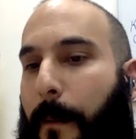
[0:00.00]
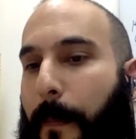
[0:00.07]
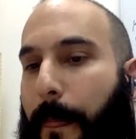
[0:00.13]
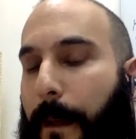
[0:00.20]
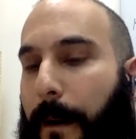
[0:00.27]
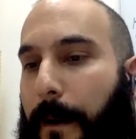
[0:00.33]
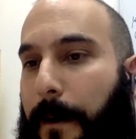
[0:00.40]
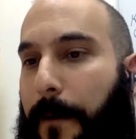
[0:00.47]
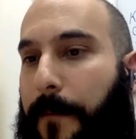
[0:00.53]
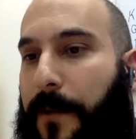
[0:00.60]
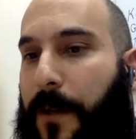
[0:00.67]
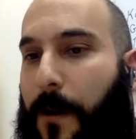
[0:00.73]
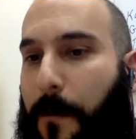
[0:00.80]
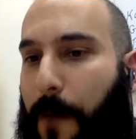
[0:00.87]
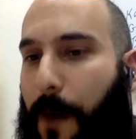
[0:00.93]

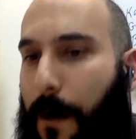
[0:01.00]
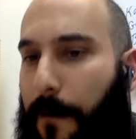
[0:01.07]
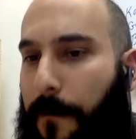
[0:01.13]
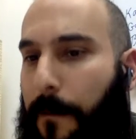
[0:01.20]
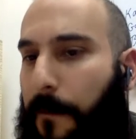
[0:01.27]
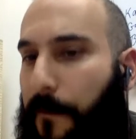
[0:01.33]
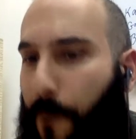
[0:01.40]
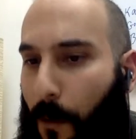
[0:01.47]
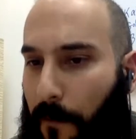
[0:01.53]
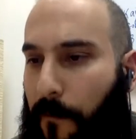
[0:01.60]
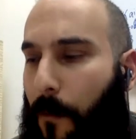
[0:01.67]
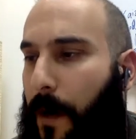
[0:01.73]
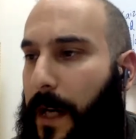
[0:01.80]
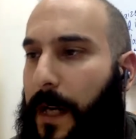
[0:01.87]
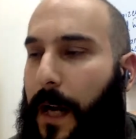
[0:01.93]
So apart from
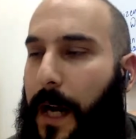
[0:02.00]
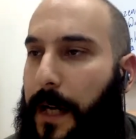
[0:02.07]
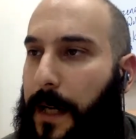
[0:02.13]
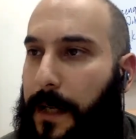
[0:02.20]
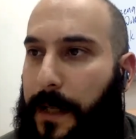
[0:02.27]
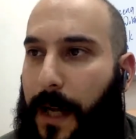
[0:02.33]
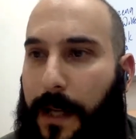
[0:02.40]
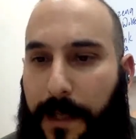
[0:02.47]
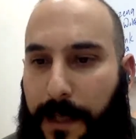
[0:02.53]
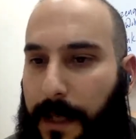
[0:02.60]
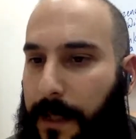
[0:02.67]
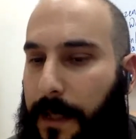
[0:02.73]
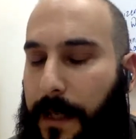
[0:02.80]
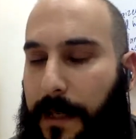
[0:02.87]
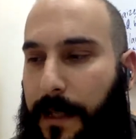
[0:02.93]
449 and
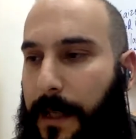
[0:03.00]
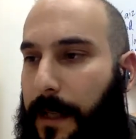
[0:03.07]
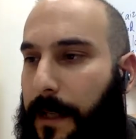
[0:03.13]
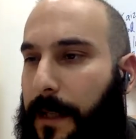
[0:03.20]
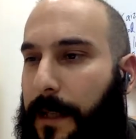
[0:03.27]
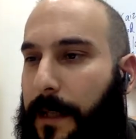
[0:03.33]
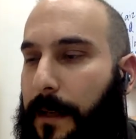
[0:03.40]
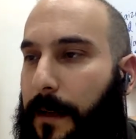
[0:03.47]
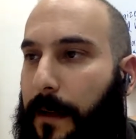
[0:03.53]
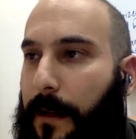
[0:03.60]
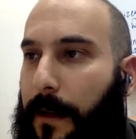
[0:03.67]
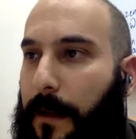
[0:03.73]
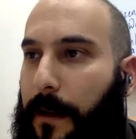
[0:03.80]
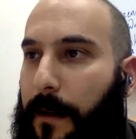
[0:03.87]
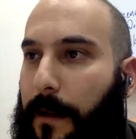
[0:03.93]
1066,
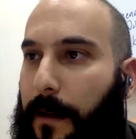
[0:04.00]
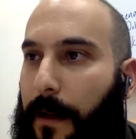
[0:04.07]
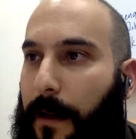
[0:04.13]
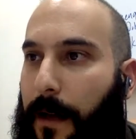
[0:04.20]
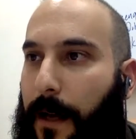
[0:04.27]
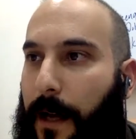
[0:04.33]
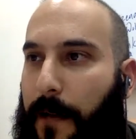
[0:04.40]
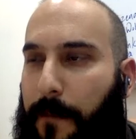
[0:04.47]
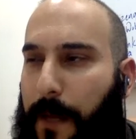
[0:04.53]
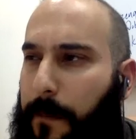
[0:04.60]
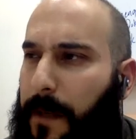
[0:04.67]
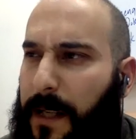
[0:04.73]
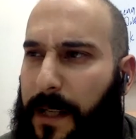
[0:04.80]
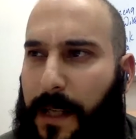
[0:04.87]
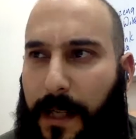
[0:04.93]
and maybe
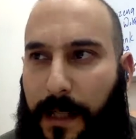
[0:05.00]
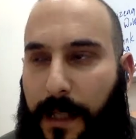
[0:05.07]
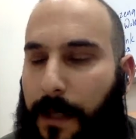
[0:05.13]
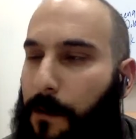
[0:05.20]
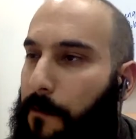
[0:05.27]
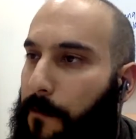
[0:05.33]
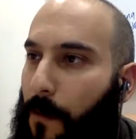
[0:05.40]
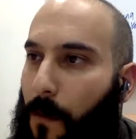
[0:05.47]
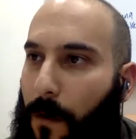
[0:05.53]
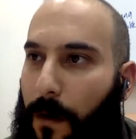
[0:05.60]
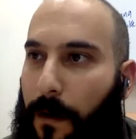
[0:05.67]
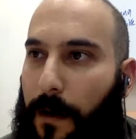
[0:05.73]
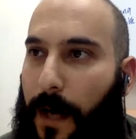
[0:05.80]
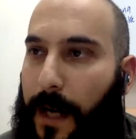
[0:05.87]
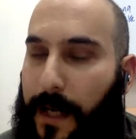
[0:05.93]

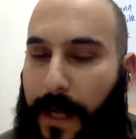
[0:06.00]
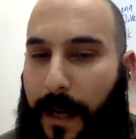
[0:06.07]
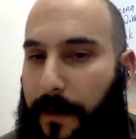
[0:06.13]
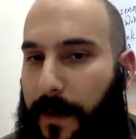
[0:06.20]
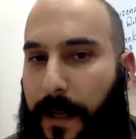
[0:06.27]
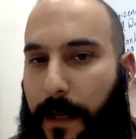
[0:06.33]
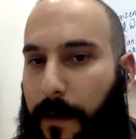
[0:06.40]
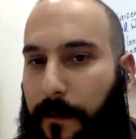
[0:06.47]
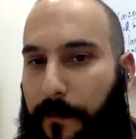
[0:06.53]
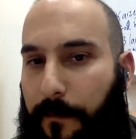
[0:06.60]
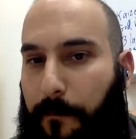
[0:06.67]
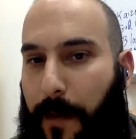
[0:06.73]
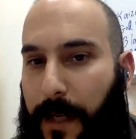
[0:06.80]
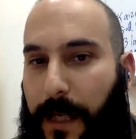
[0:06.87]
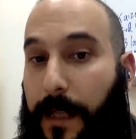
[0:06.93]
1604, I can't think of
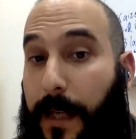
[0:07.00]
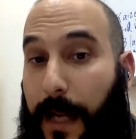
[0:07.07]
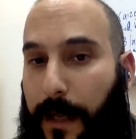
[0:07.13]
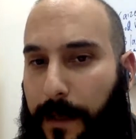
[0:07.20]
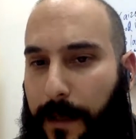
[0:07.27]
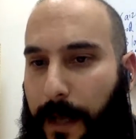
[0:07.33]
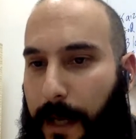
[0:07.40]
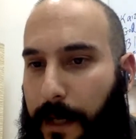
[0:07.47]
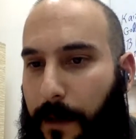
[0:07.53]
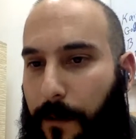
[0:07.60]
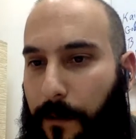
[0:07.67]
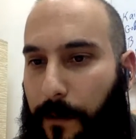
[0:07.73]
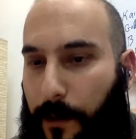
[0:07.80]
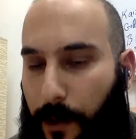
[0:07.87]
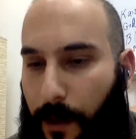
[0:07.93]
many dates that
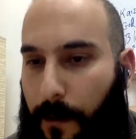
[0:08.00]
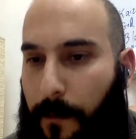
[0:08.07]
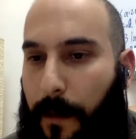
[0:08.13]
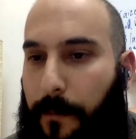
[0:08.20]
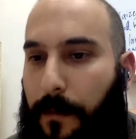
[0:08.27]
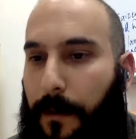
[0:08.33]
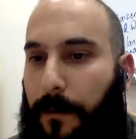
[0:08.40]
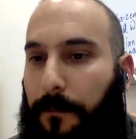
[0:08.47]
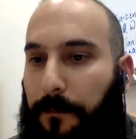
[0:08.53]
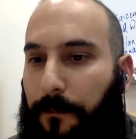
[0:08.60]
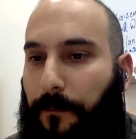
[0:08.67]
you should remember.